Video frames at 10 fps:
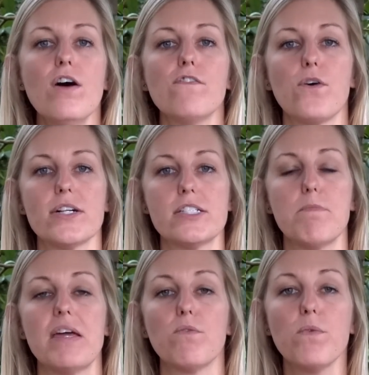for it to
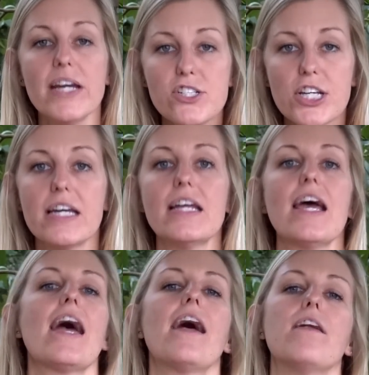be rigid
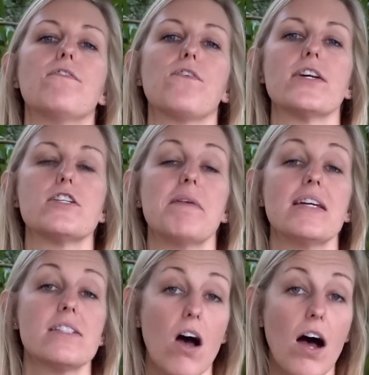and for it to be
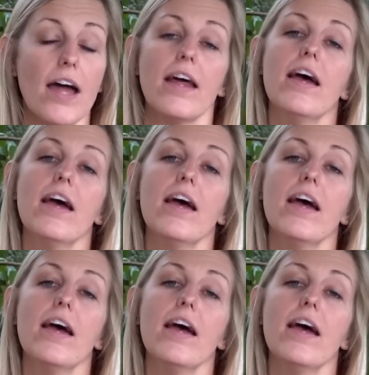taut.